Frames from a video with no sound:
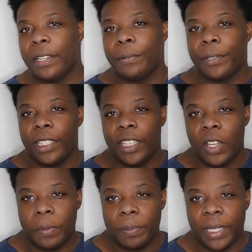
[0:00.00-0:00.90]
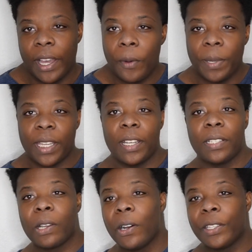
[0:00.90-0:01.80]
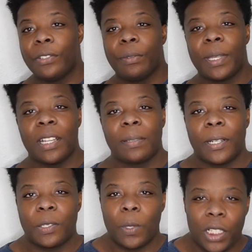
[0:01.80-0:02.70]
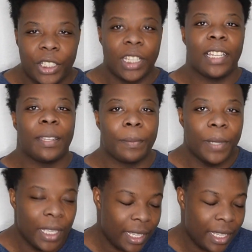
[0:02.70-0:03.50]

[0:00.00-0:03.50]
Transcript: That really helps me out, because all YouTube cares about is watch time